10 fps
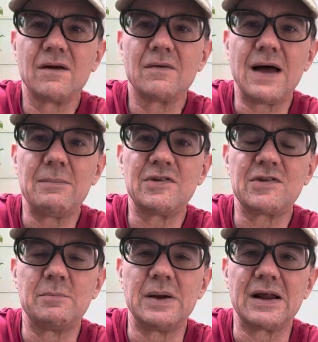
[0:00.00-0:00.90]
That must
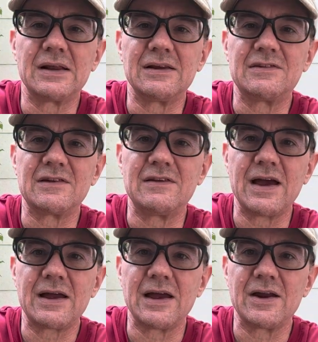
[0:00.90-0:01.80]
have been at least a
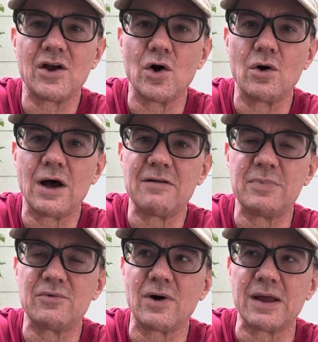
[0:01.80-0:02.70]
decade ago. I've
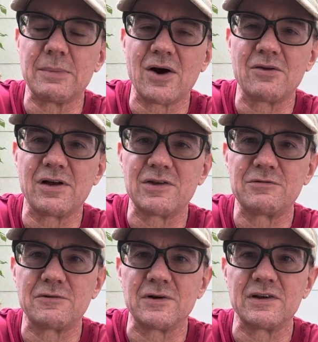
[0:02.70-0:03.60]
been running marathons
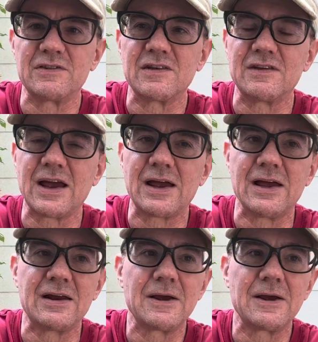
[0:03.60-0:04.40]
for at least a decade.